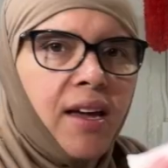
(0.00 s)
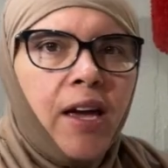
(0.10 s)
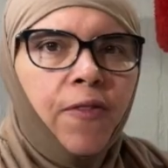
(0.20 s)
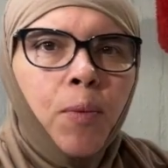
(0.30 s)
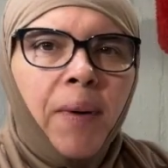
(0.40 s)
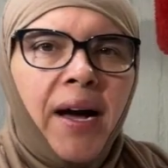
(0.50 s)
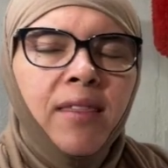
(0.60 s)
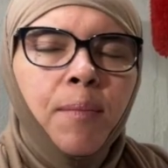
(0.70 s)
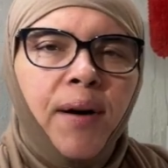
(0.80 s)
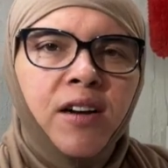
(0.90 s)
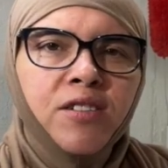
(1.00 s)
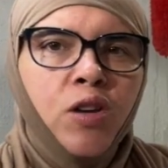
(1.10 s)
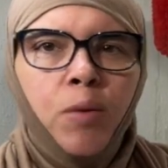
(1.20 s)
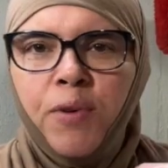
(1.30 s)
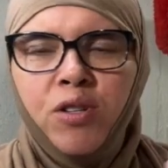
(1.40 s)
If you buy the bar
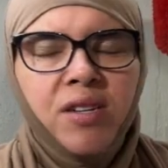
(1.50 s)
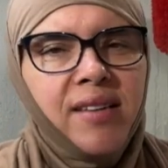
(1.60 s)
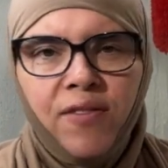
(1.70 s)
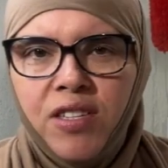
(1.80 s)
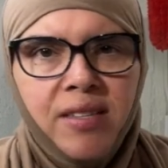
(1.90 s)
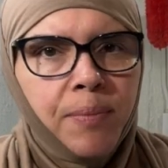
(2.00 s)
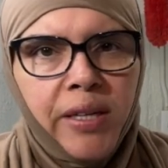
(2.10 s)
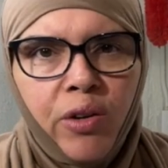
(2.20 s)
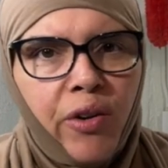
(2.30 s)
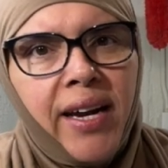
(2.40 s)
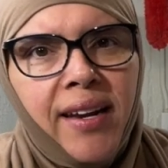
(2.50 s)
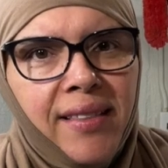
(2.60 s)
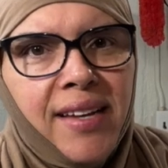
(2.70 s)
soap, you just have to simply grate it.